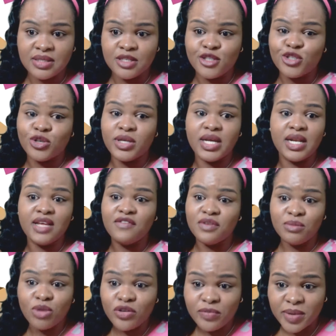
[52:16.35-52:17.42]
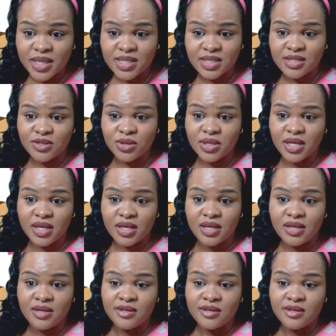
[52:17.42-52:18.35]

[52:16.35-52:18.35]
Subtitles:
So they live in both places, don't they?